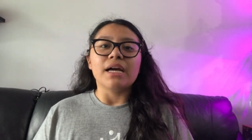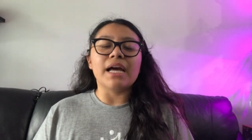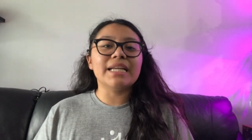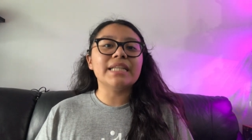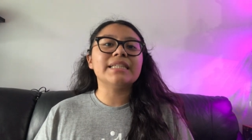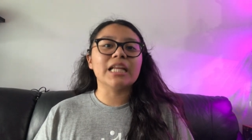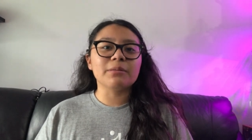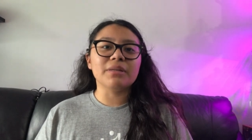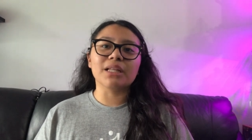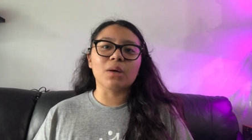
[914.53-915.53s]
and then
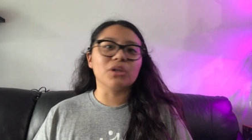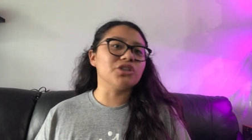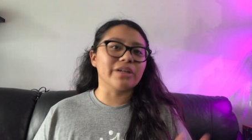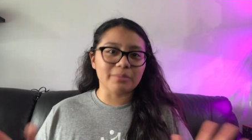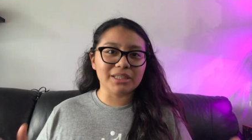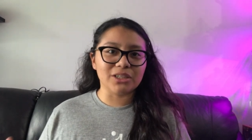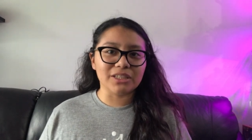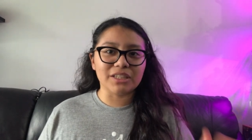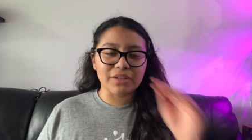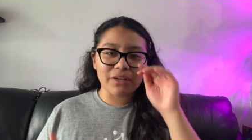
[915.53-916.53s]
telling me like what she recommends and all
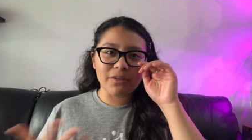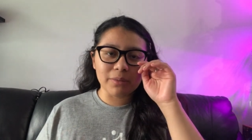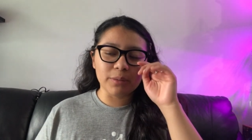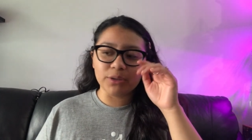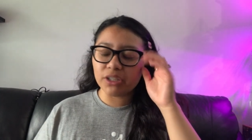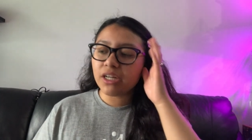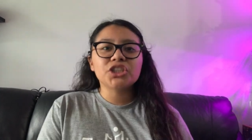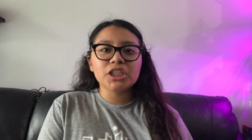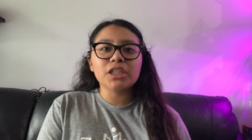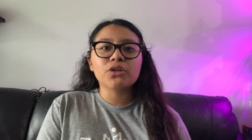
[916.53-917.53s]
stuff like from the computer.
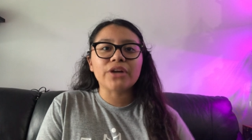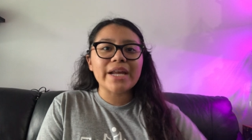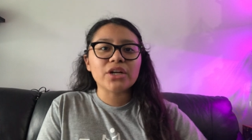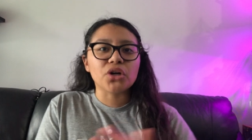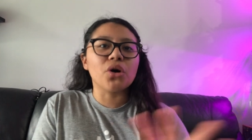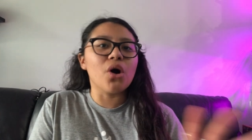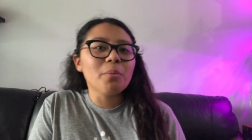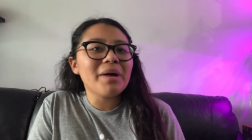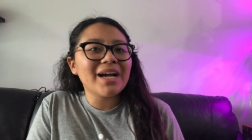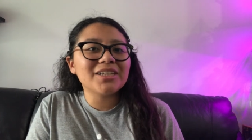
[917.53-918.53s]
She created her
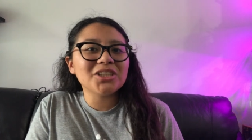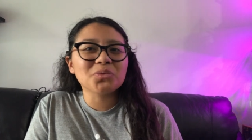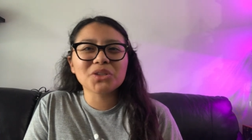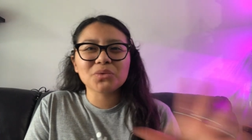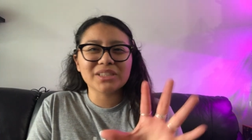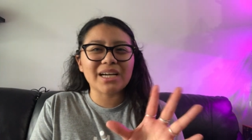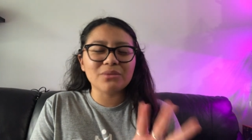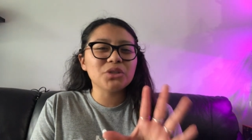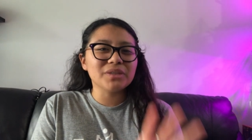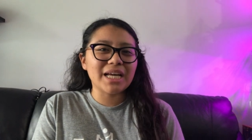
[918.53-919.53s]
own package, which was
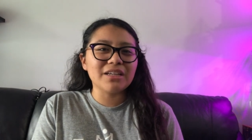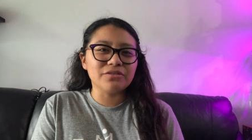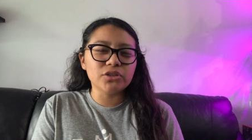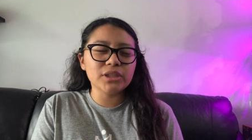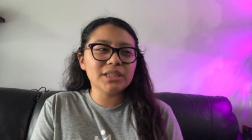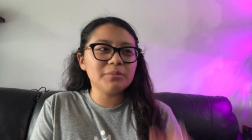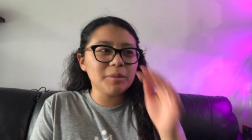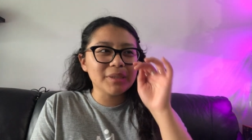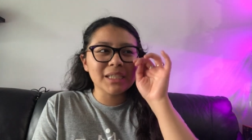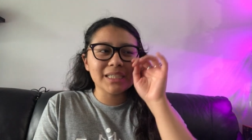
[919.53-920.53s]
which was kind of confusing to me
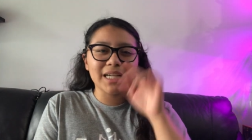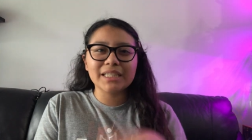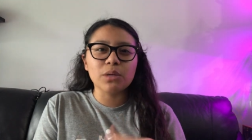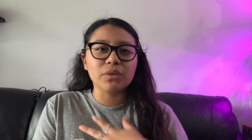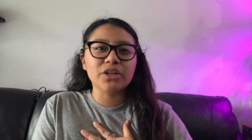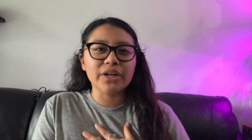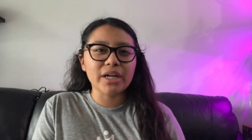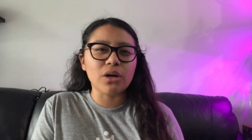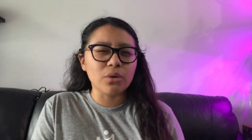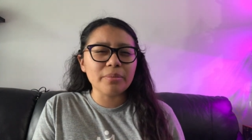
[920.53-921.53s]
because like I said, we created
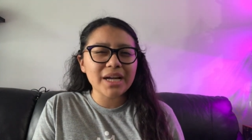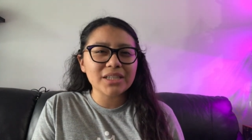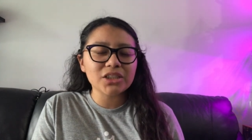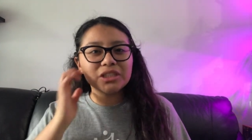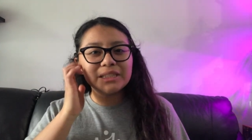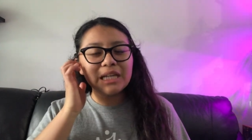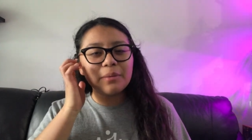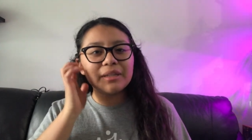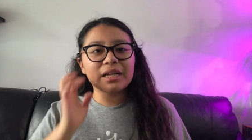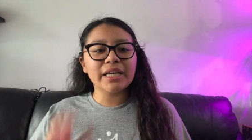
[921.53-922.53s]
our own package. She didn't tell
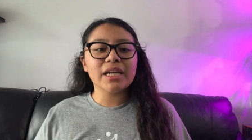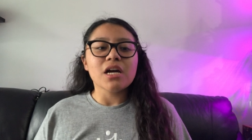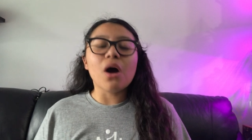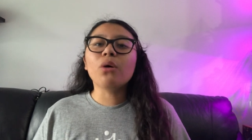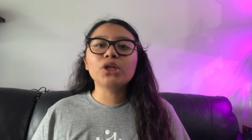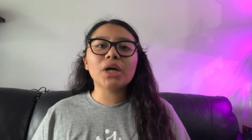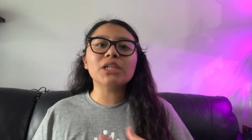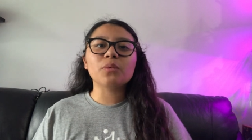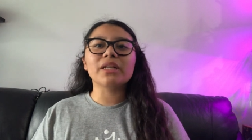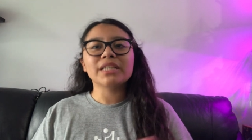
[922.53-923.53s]
me that like, oh, you
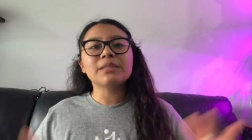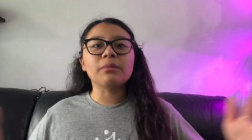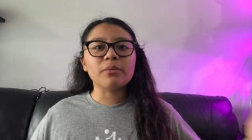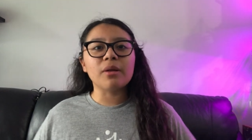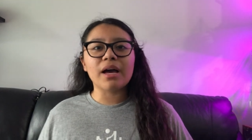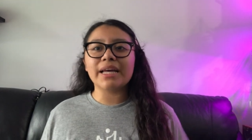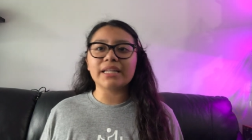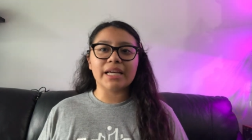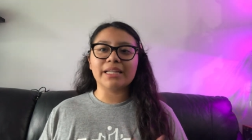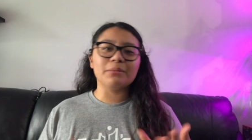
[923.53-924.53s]
guys want this, blah blah, and
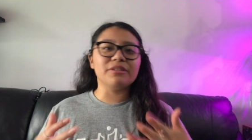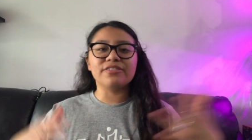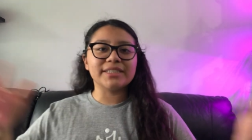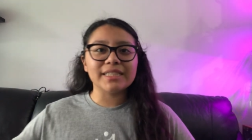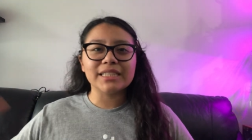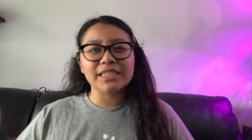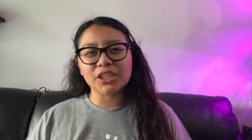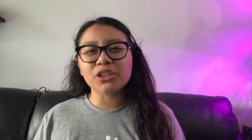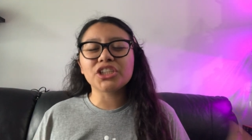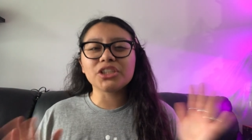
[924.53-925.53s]
like let me fix this. Like
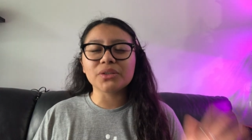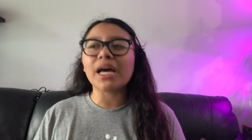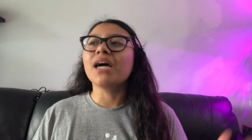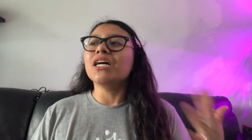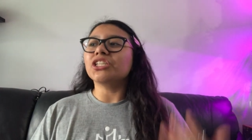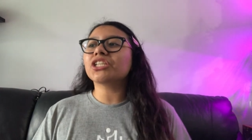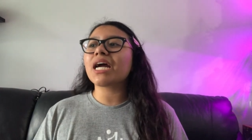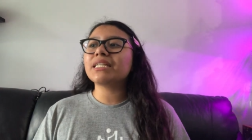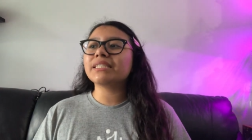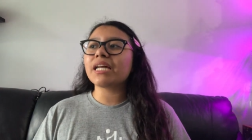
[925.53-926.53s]
you know, she didn't do that. She
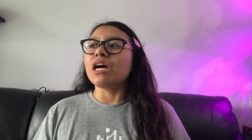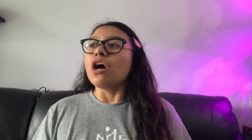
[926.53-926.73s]
kind of said,